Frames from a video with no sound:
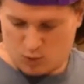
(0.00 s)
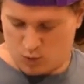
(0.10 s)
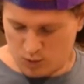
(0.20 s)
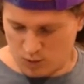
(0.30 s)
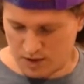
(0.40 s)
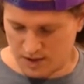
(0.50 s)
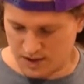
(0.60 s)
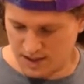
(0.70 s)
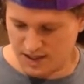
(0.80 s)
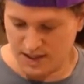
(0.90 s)
Woo.
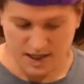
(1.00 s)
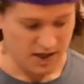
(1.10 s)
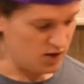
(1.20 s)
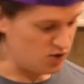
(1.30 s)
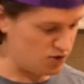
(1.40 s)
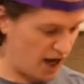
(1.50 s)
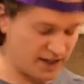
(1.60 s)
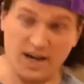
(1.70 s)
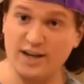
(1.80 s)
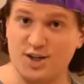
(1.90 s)
Do not
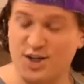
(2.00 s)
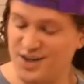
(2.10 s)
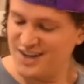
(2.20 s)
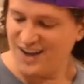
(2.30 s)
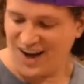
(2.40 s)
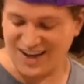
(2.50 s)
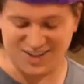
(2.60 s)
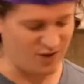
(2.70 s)
touch hot